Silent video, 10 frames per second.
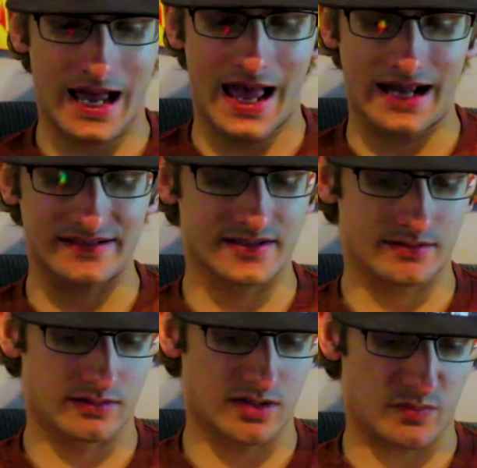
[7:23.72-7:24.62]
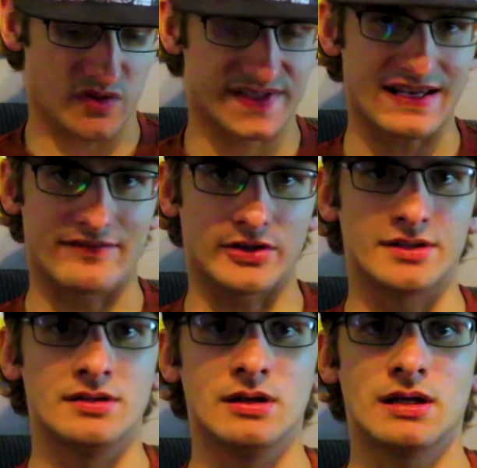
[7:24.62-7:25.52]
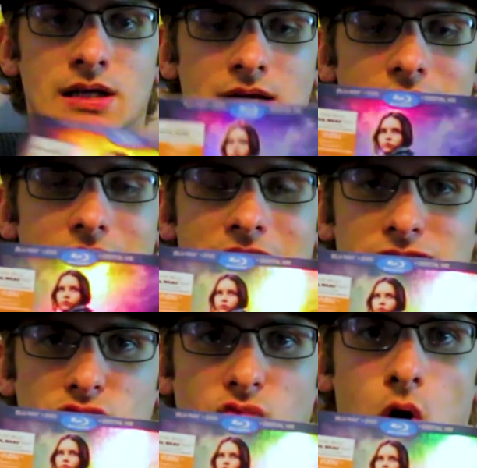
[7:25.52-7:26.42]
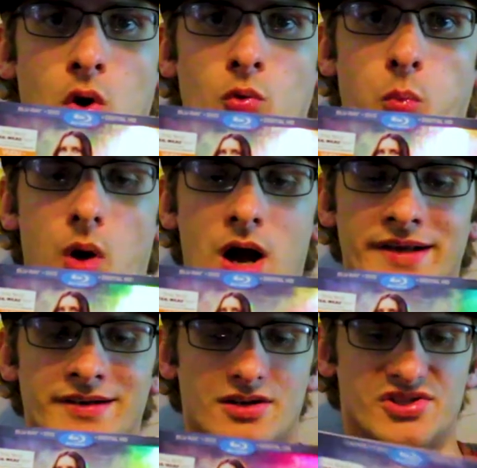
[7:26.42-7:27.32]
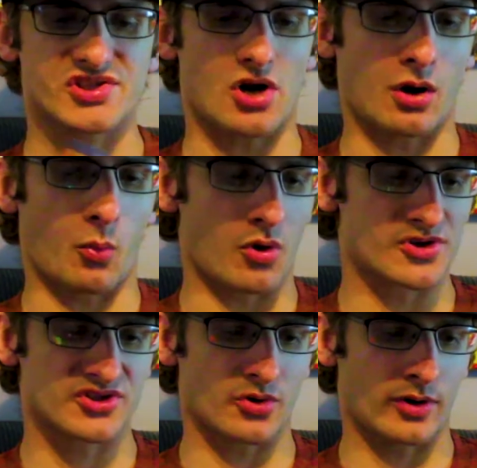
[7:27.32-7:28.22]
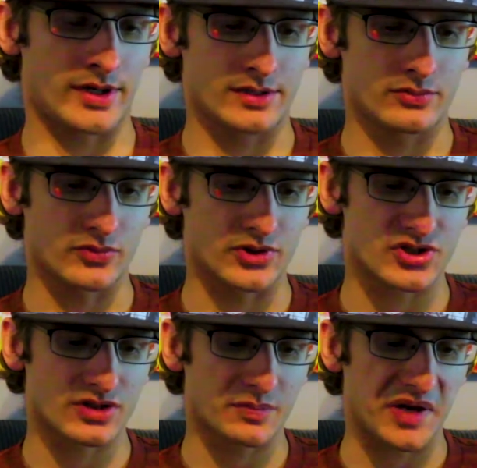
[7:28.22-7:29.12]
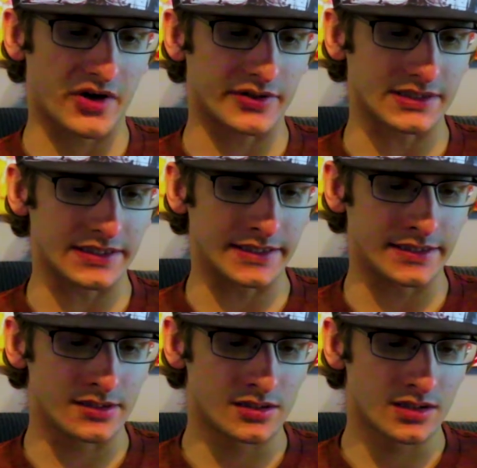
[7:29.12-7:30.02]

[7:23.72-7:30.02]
At number 7, I have Rogue One, a Star Wars story, which apparently